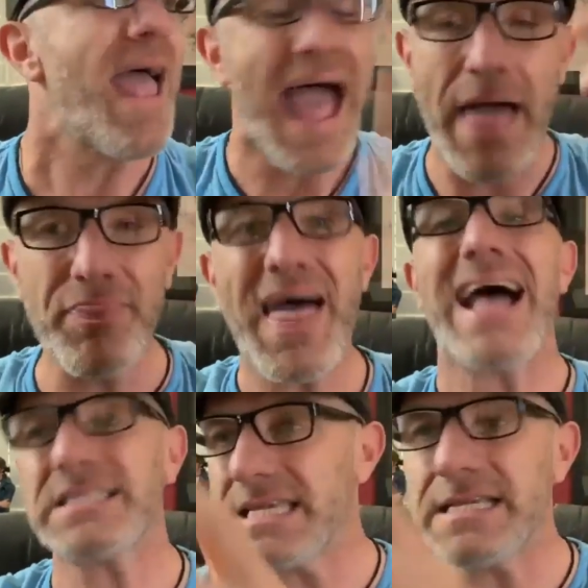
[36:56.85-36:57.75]
And
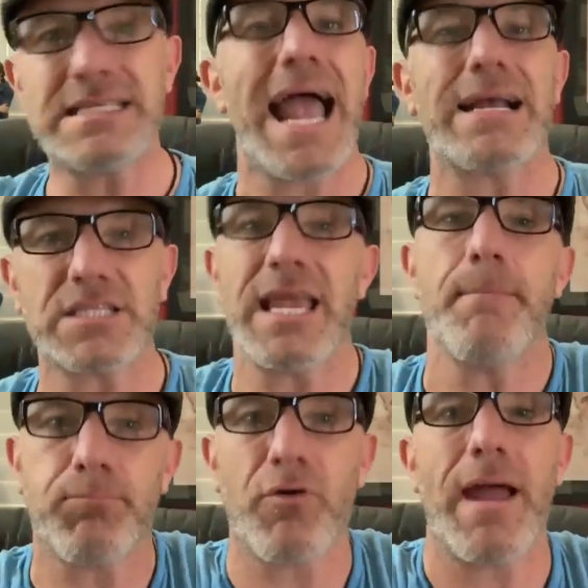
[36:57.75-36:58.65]
that's the exact
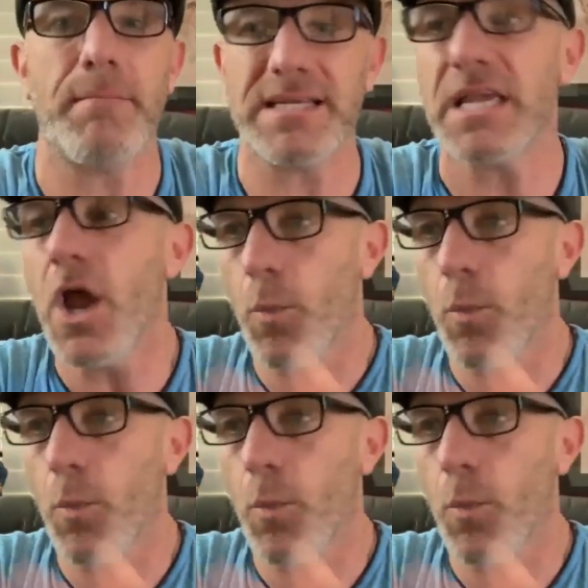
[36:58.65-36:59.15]
same premise